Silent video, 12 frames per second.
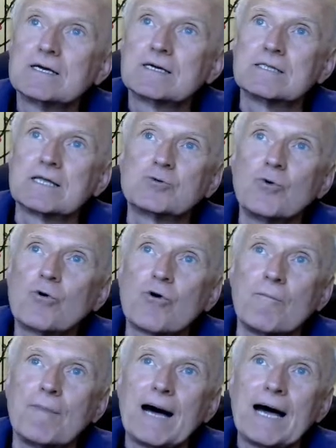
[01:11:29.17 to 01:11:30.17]
The two
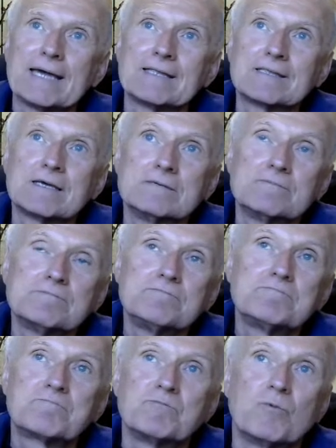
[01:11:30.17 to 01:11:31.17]
combined,
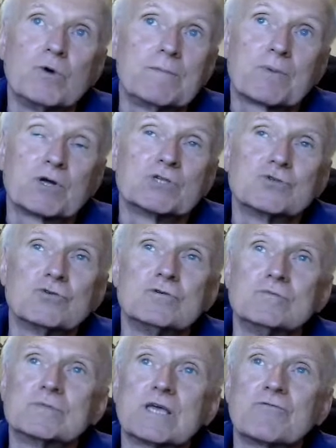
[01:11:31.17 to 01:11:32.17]
we
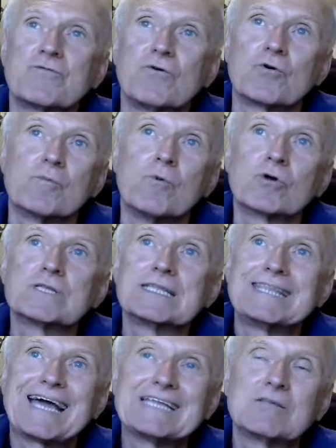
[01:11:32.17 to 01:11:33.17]
presume they form more than
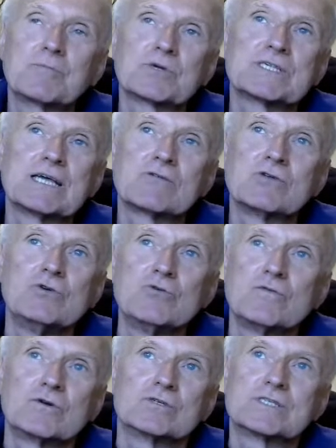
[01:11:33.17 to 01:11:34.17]
90% of the
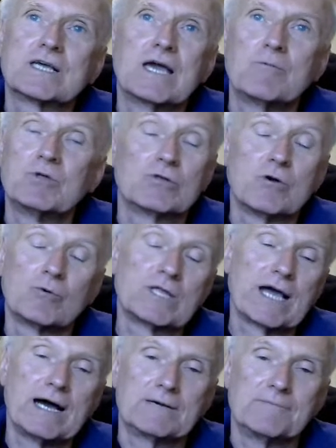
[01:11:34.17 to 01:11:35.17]
universe, and we don't know where they
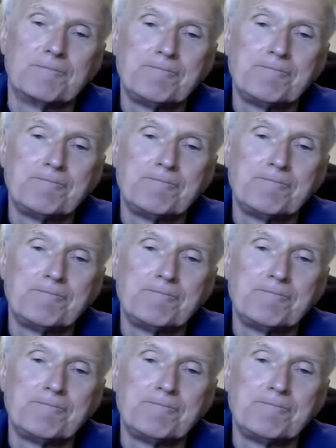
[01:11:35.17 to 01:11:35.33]
are.